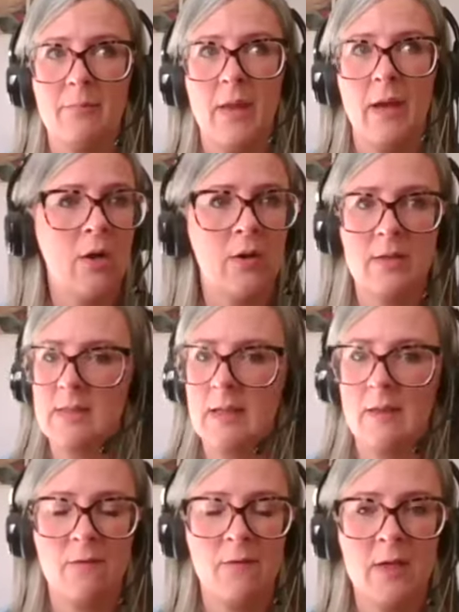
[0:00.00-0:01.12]
But honestly,
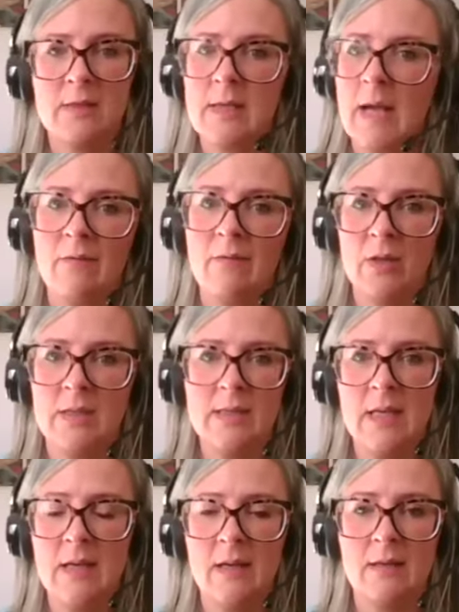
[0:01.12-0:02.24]
the first day I
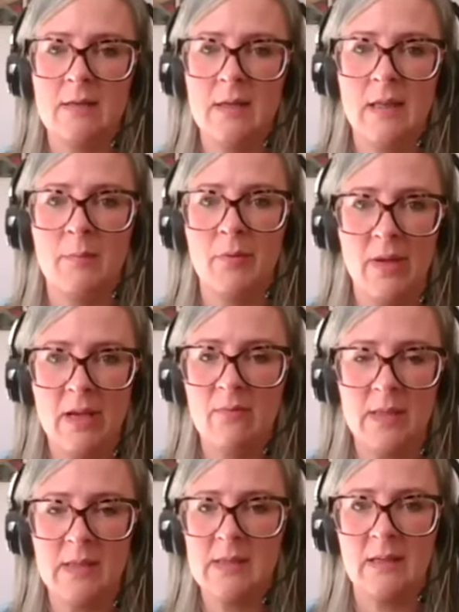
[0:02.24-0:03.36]
volunteered in the
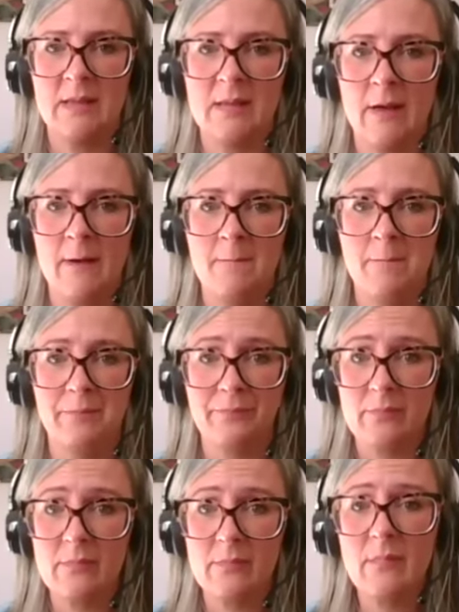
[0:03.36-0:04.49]
bereavement centre
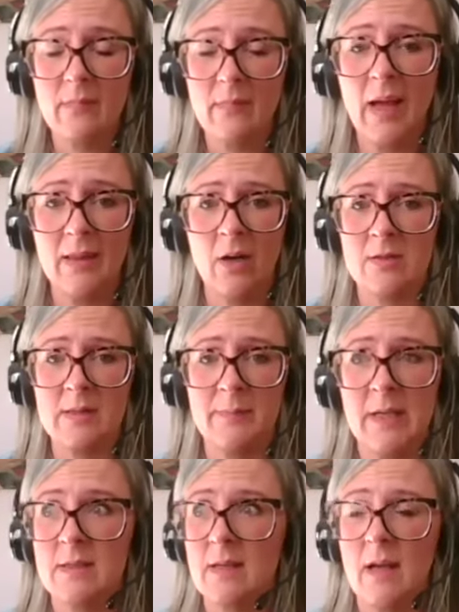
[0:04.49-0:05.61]
at the
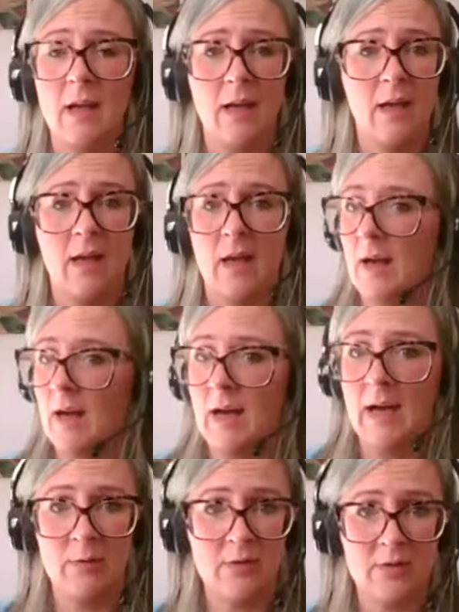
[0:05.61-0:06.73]
hospice,
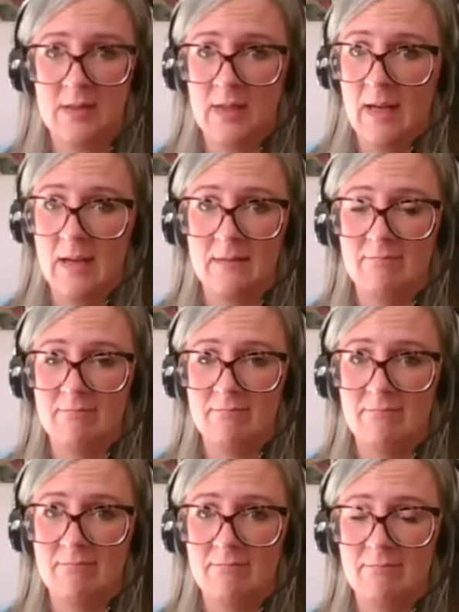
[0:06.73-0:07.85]
I was just like,
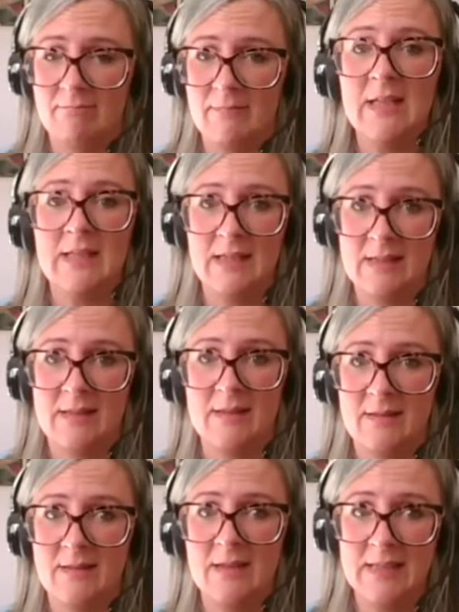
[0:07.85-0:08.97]
this is
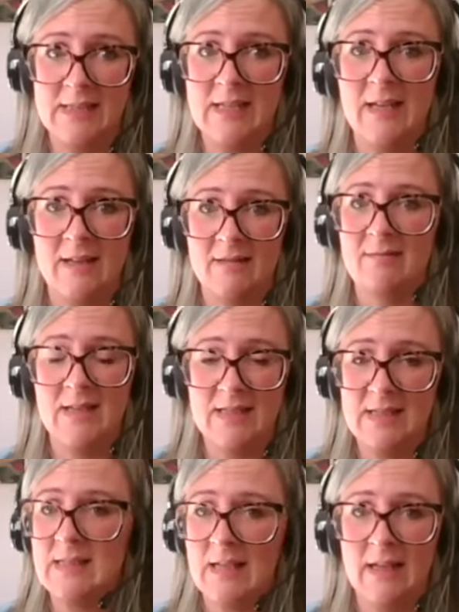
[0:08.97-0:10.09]
it.
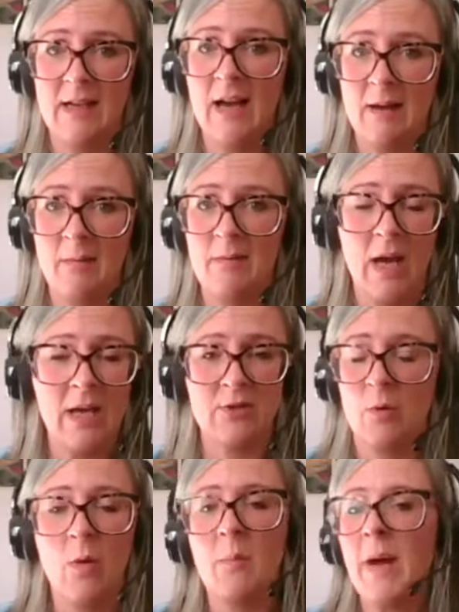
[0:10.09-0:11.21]
This is it. I don't
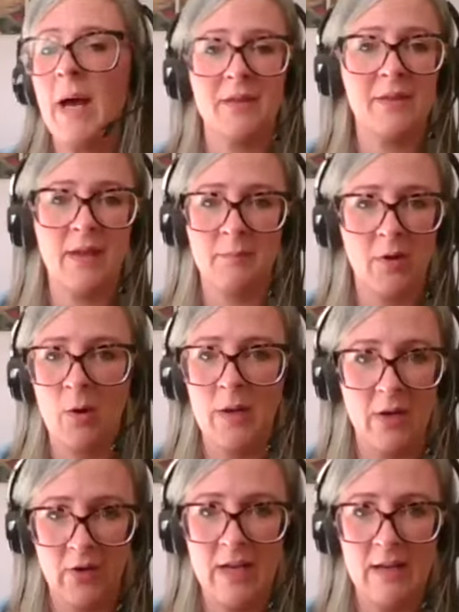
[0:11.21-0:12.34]
know what path I'm going
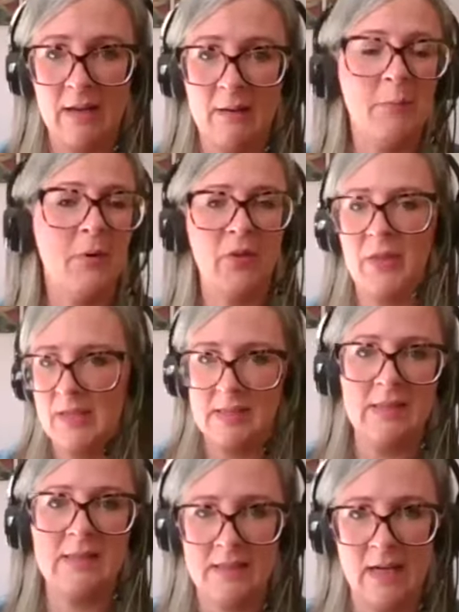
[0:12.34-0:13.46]
on here, but this
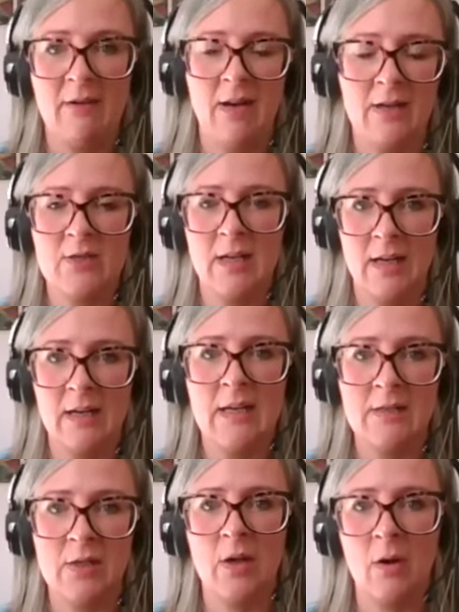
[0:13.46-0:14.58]
is the direction I
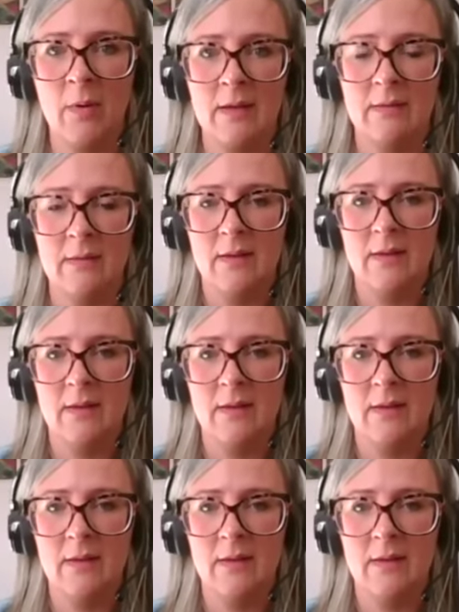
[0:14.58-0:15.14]
need to go in.